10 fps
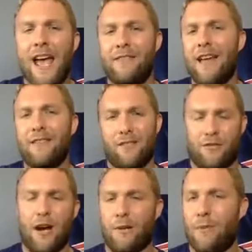And then you're
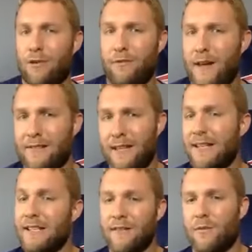talking about the fact that
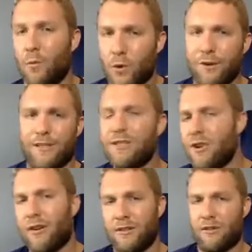he's even worse
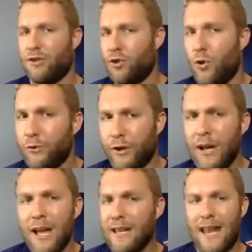this year because of the
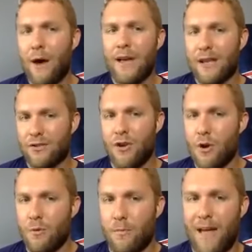shoulder. Now he has
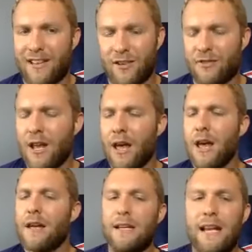no passing yards.
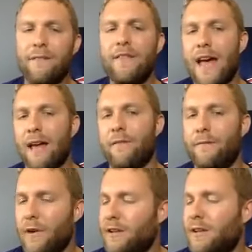Give that
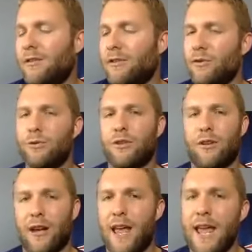fucking
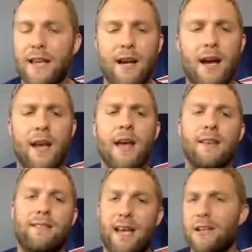loser a hate cut.
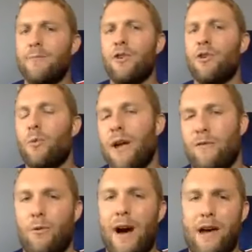Send him to your
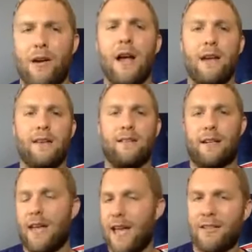waiver wire. He's
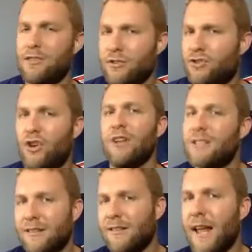a cancer
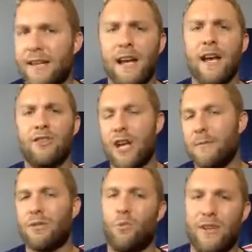just like
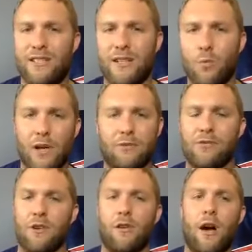Jameis Winston was
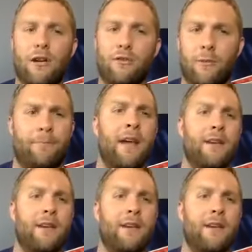for your locker room.